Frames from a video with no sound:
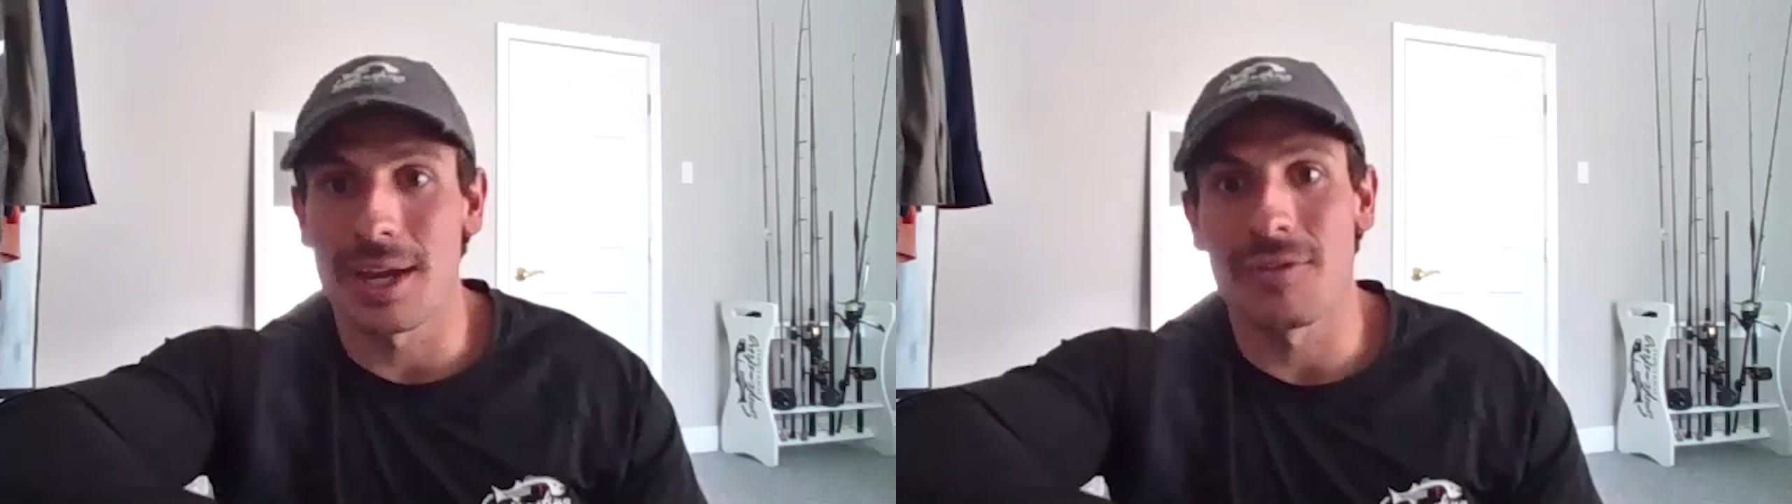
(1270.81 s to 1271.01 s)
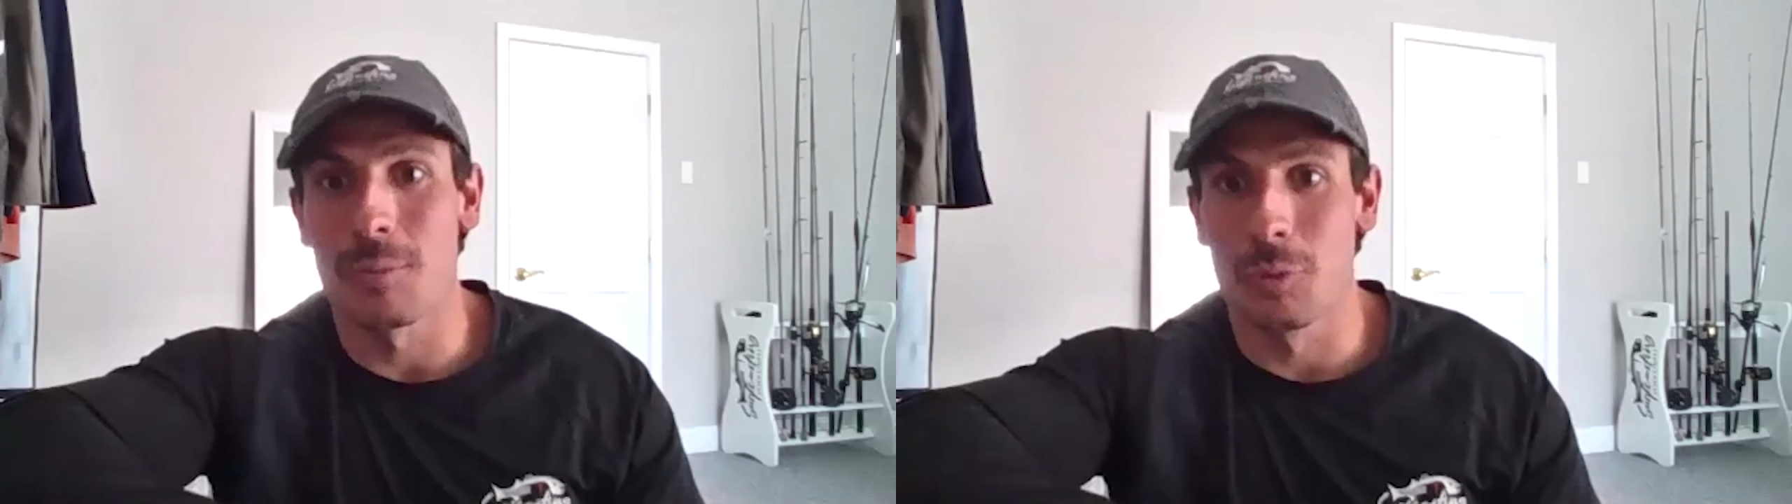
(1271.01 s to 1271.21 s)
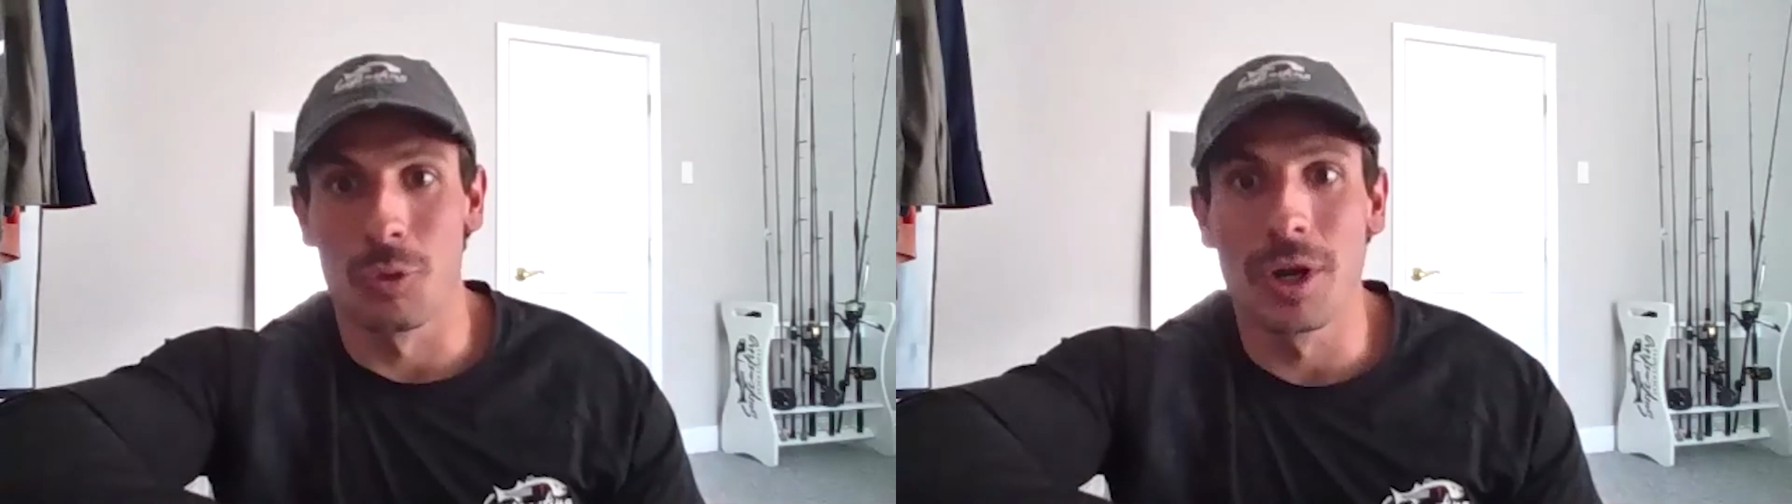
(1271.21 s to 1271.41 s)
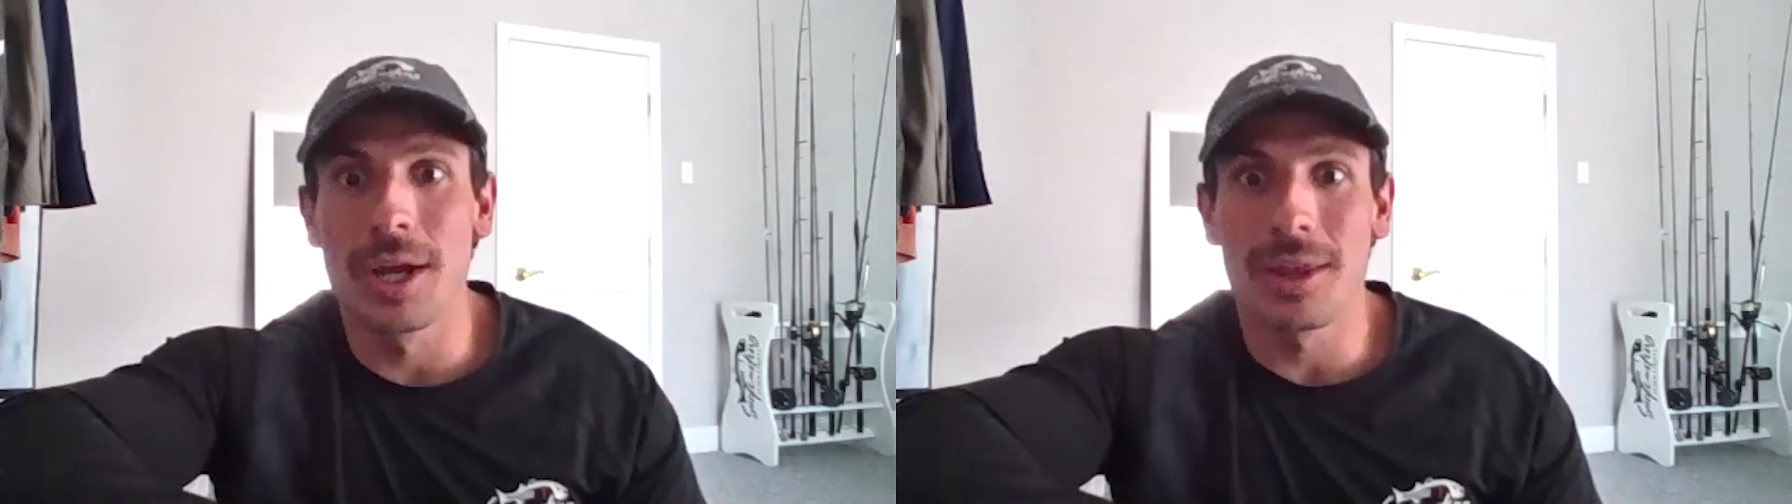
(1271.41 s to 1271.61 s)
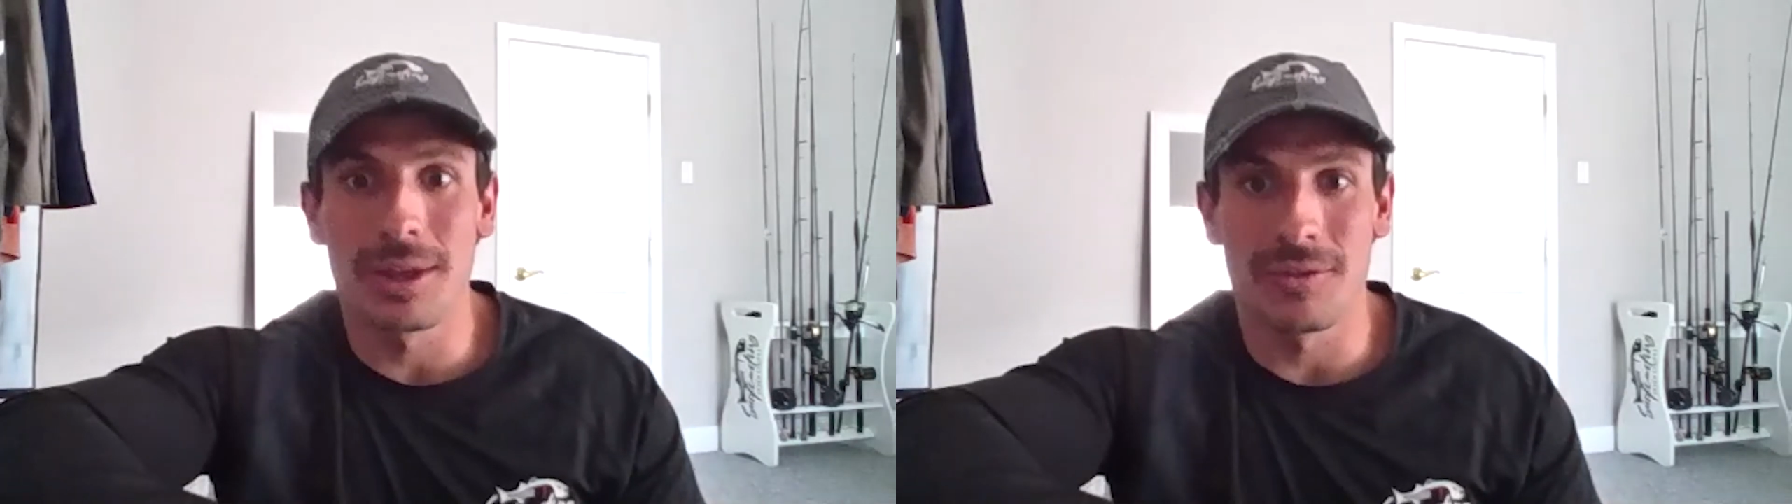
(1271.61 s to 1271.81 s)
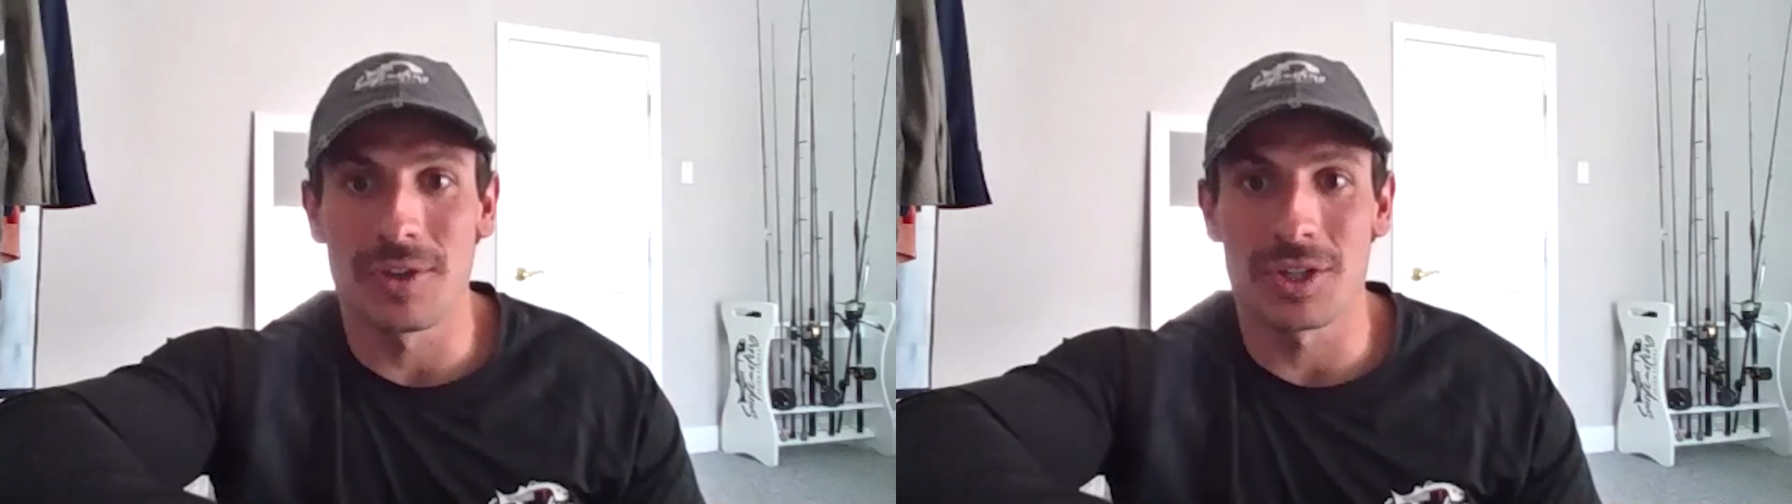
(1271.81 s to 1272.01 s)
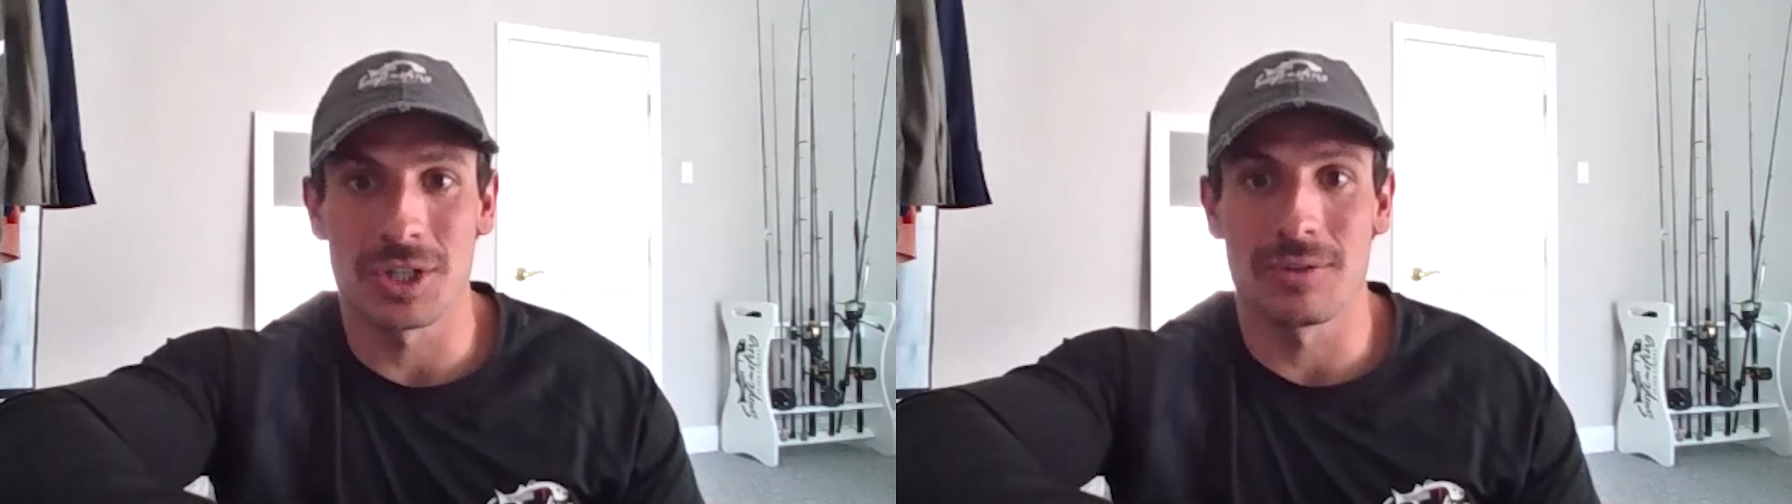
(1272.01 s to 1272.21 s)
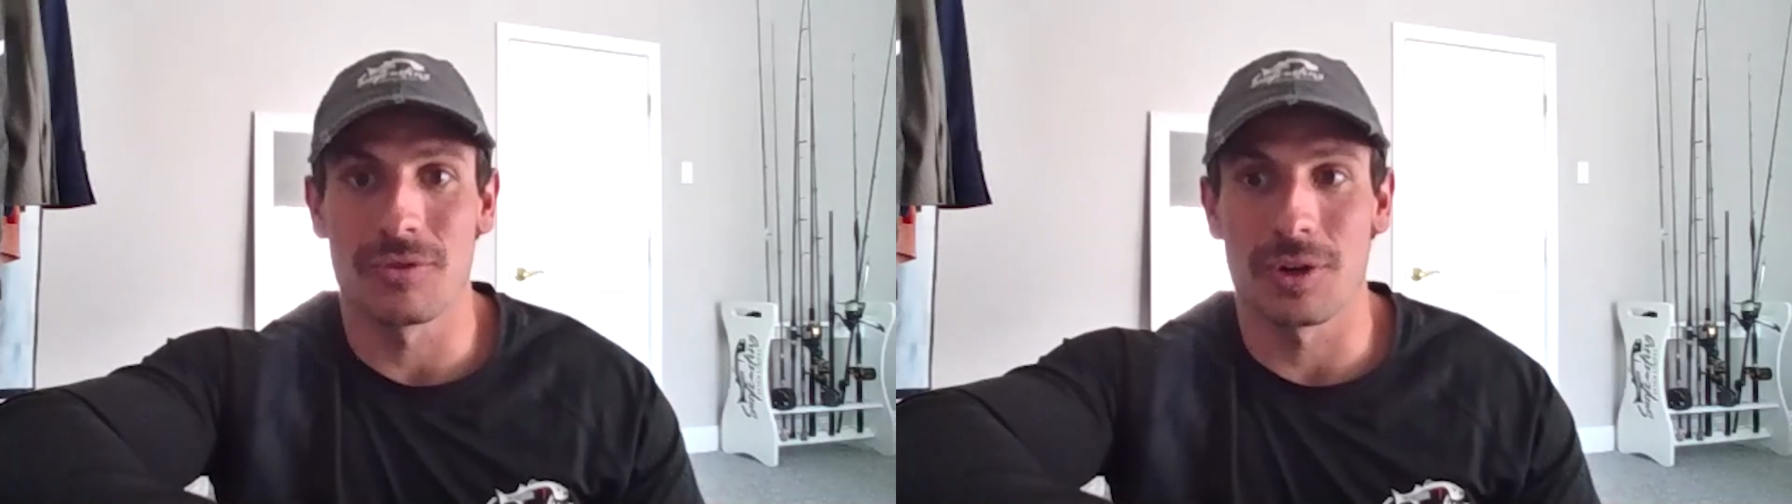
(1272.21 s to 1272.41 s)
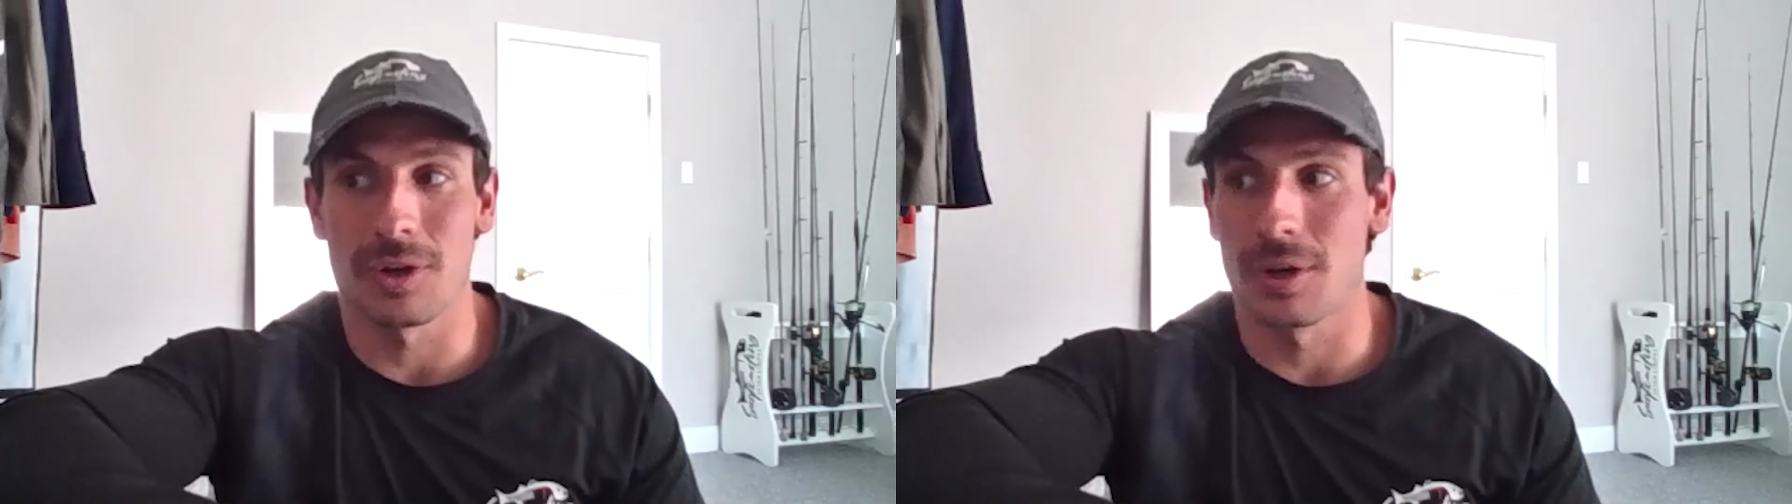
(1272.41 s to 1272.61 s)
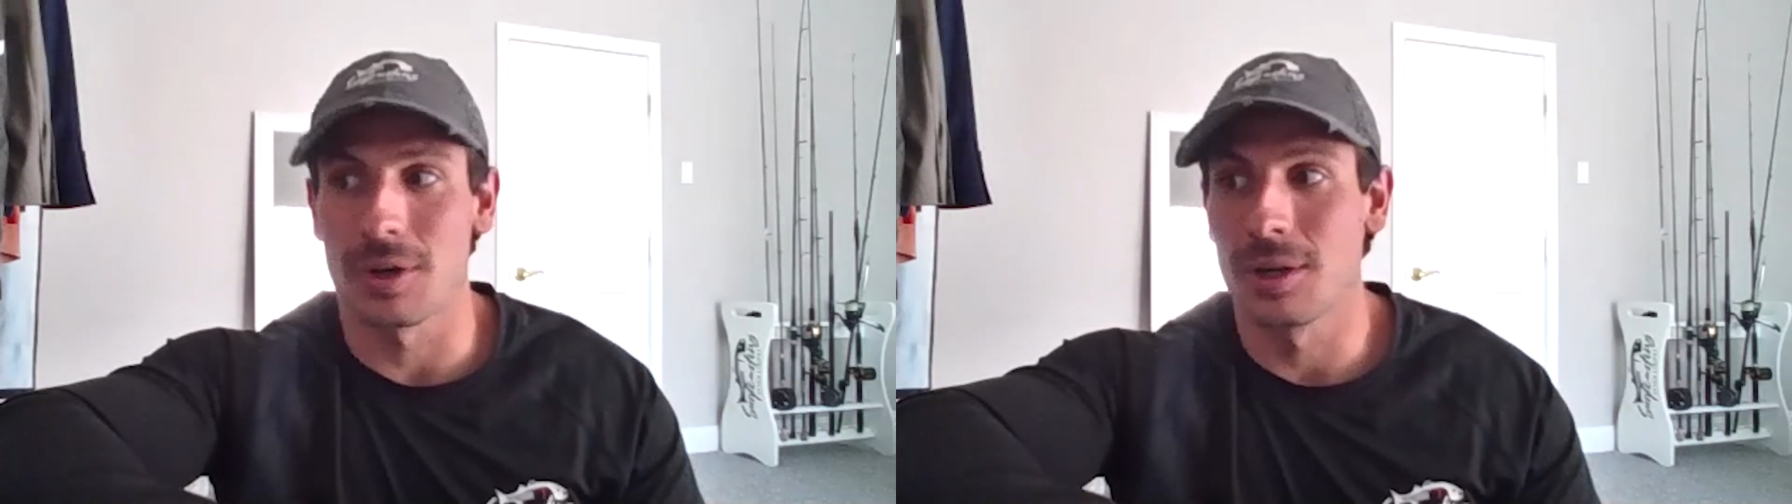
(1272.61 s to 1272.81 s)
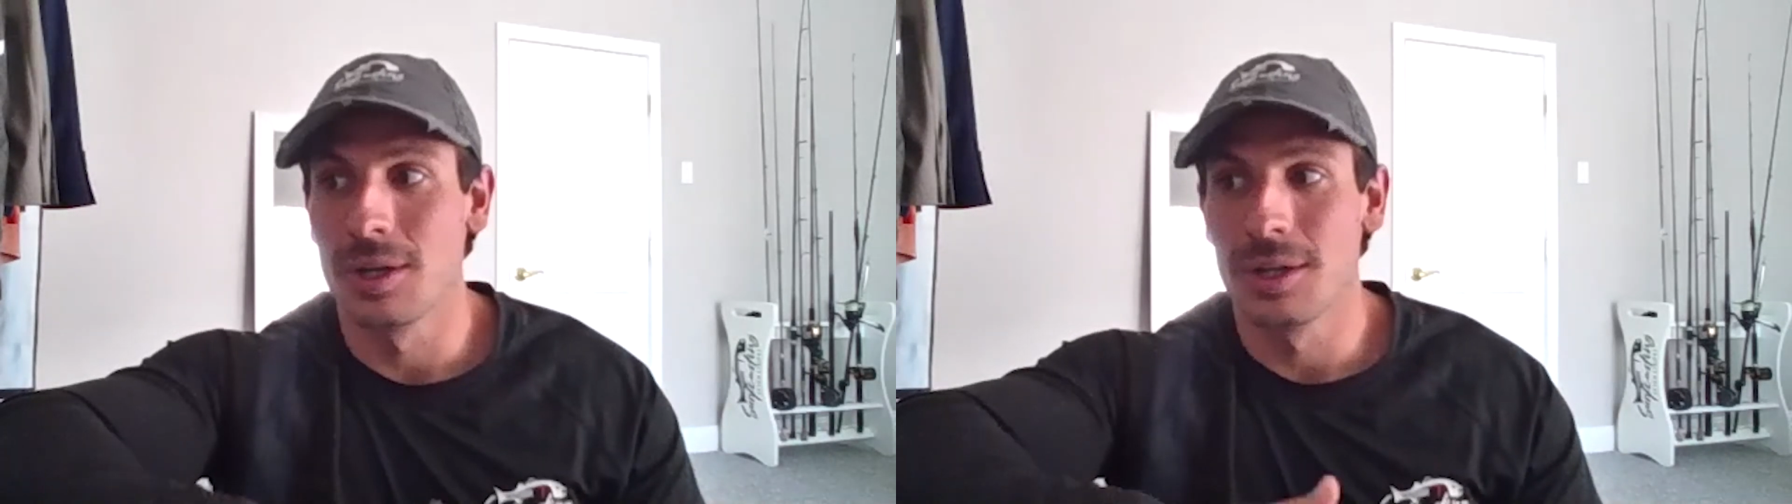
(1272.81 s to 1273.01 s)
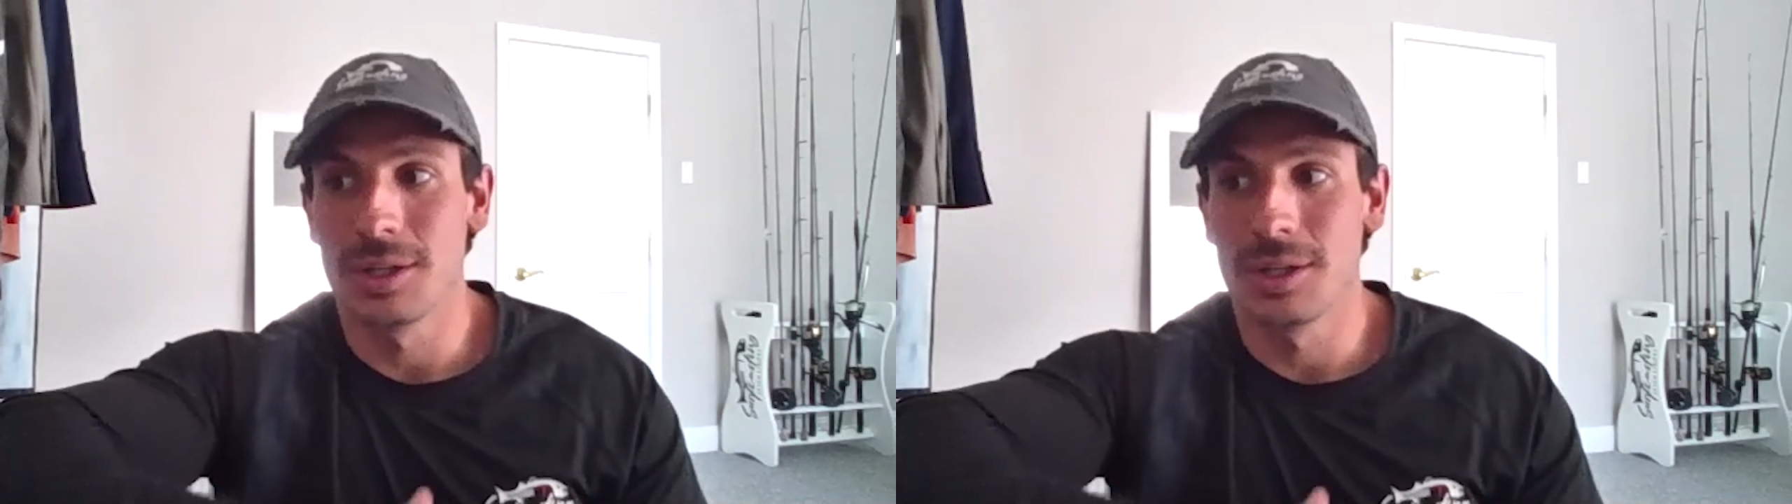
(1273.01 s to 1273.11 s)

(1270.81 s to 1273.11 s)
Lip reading: if I'm really fishing for